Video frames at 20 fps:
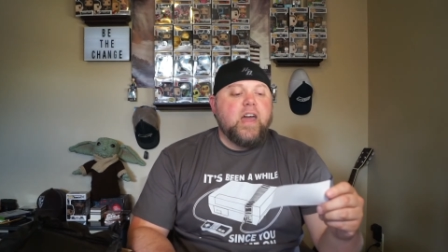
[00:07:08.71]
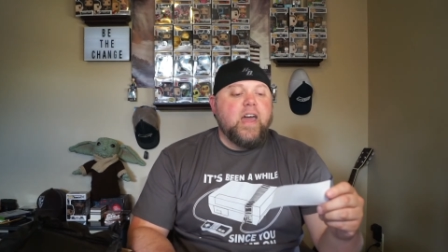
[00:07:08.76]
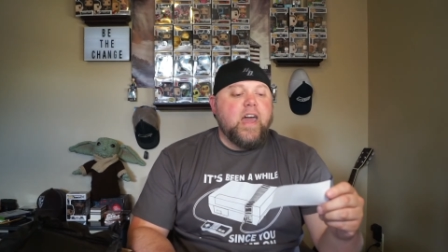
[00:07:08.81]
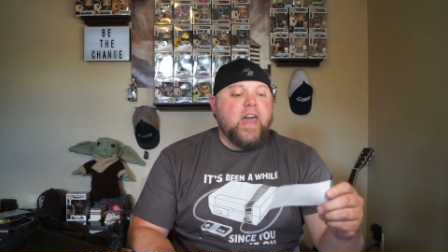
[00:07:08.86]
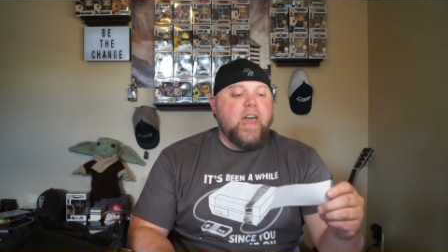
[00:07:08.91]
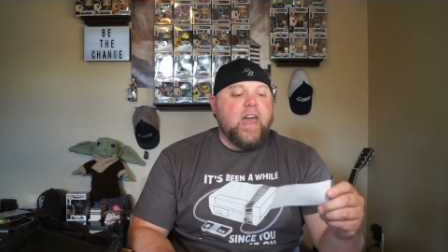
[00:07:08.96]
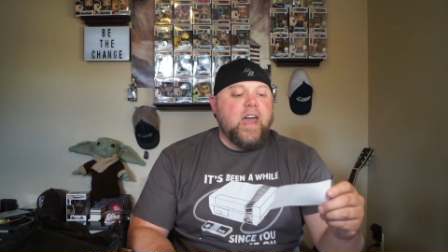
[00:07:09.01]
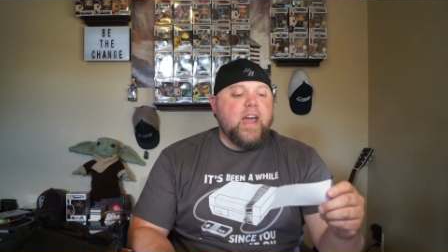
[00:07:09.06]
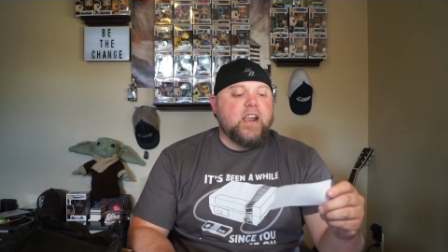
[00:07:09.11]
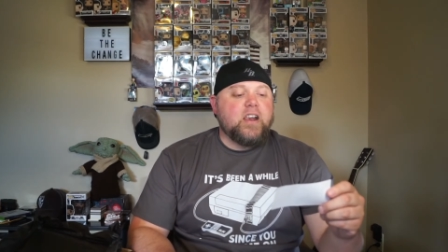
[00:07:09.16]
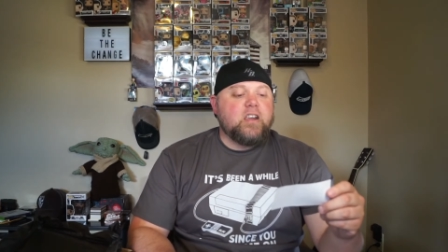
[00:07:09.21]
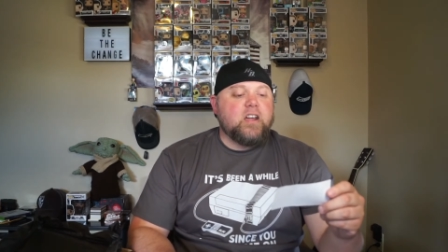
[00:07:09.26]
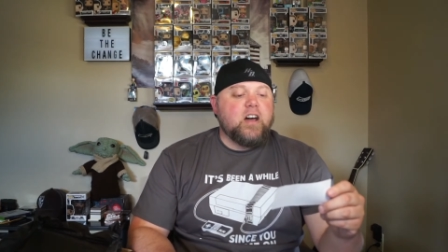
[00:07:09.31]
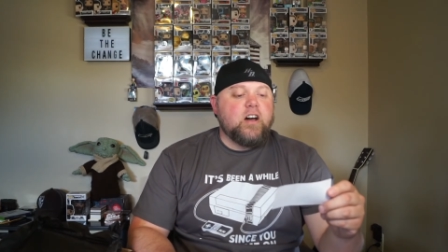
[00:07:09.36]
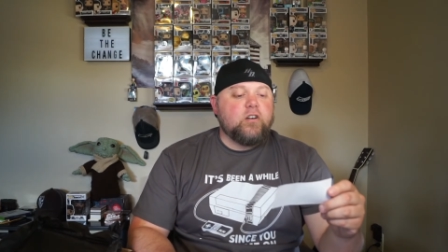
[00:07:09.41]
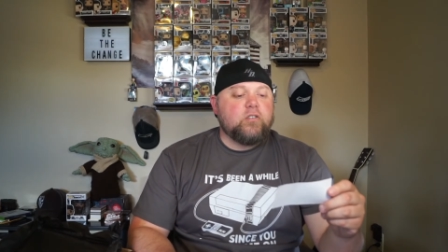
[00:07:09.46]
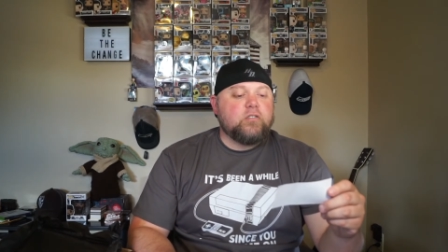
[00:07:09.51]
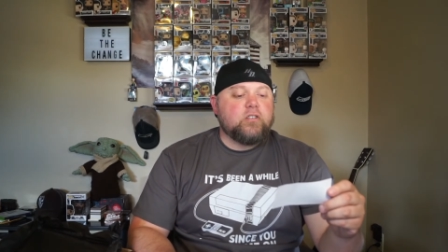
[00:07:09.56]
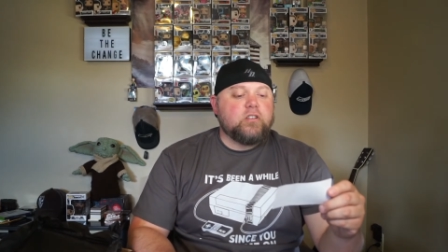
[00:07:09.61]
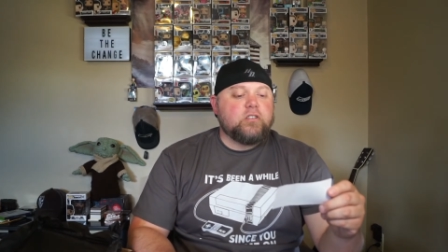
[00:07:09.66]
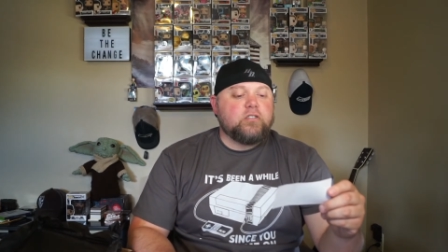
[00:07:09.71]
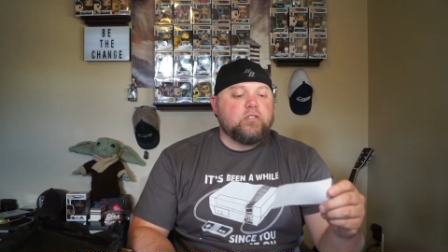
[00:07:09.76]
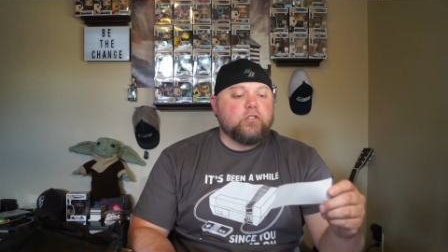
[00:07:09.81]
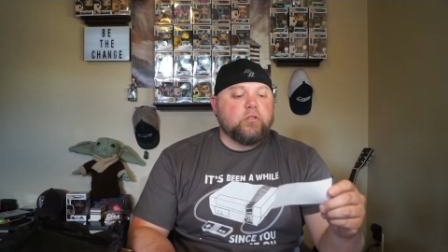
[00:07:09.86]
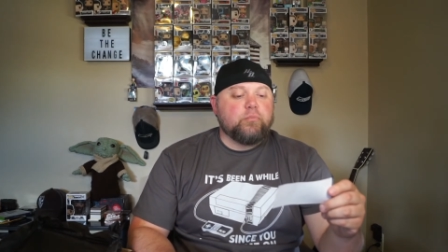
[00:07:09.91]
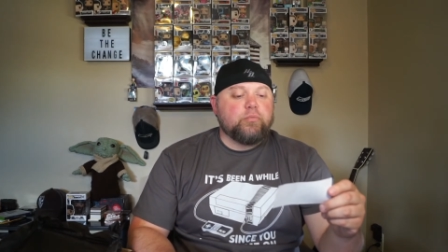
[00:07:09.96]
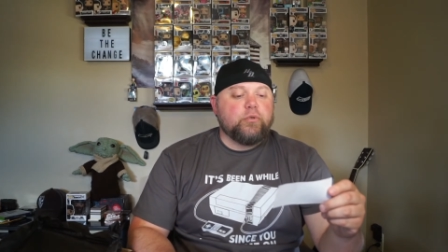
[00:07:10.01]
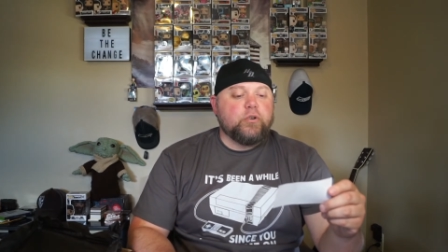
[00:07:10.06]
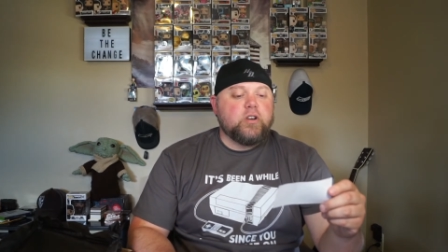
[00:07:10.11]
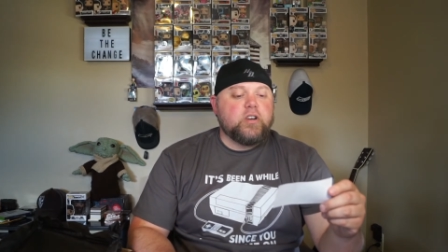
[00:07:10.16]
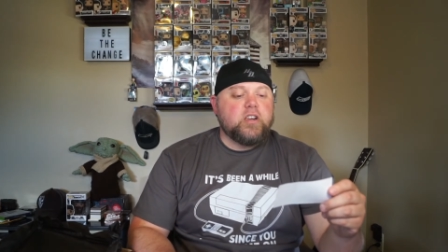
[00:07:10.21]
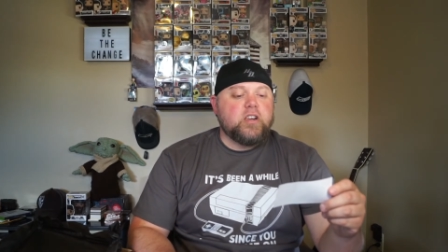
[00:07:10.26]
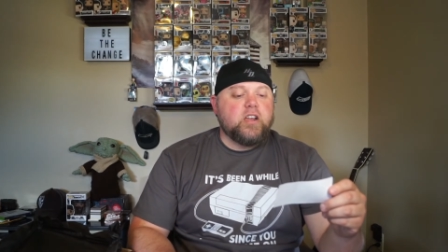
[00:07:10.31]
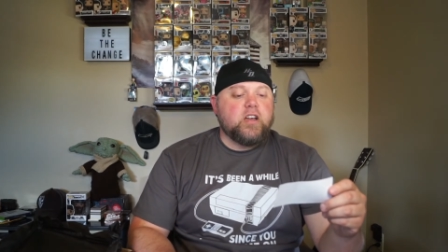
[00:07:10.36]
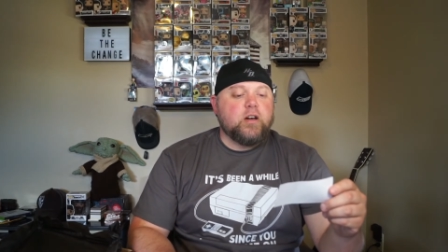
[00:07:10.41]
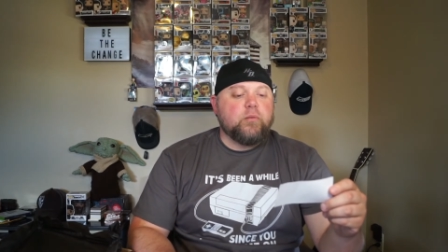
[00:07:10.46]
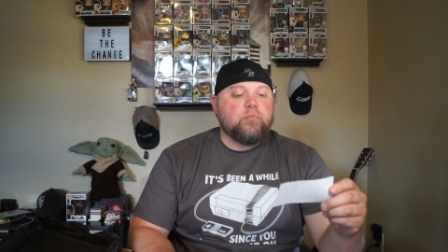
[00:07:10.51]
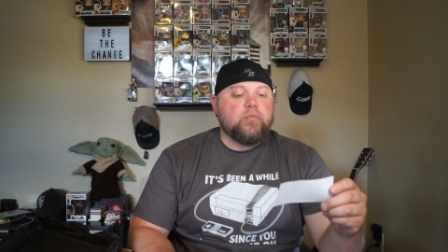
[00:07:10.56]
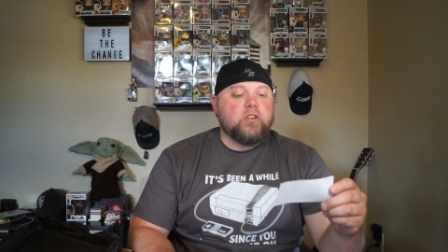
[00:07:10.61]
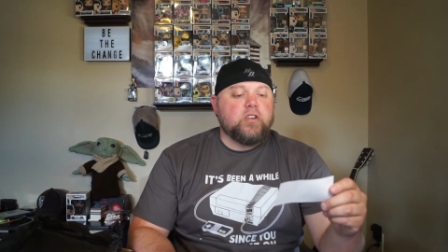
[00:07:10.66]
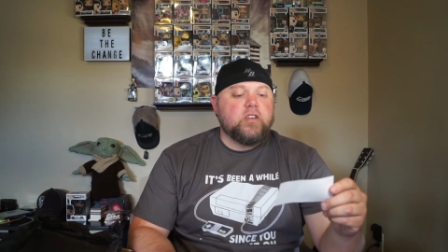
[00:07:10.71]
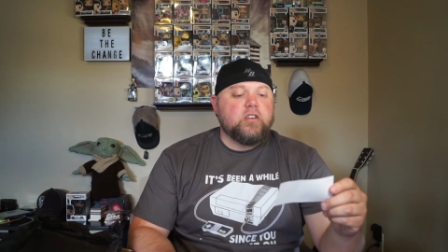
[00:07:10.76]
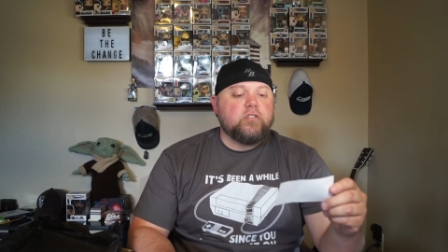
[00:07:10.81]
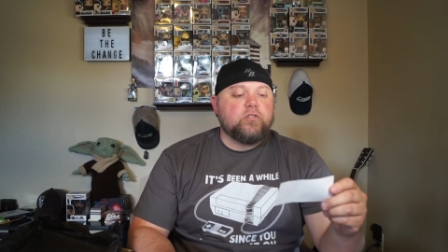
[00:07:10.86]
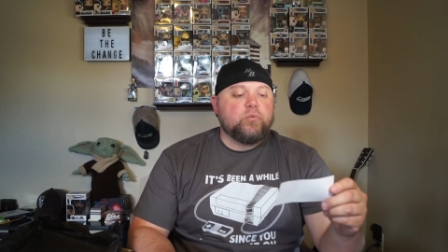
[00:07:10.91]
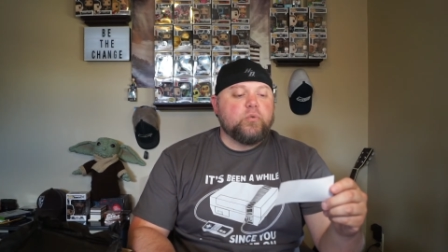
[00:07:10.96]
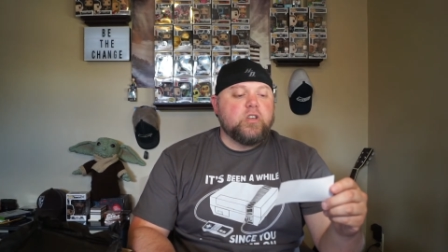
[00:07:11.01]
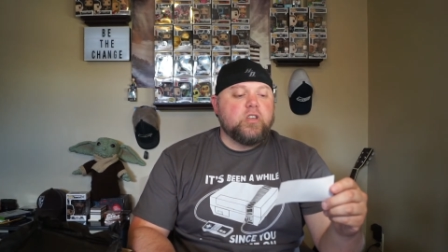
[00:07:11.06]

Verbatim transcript: handout until the printing companies